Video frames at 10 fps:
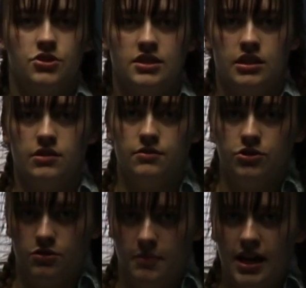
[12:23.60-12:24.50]
I just
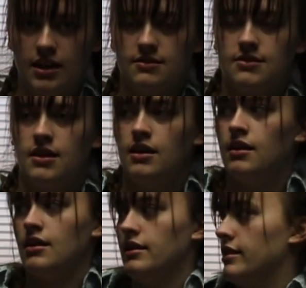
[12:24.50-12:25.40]
needed to do the pants,
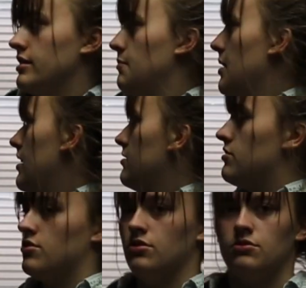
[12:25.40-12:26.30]
connect the
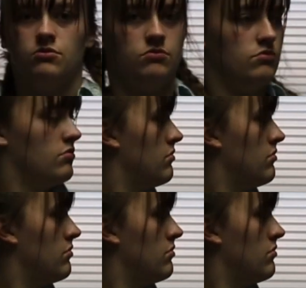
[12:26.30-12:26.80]
pants to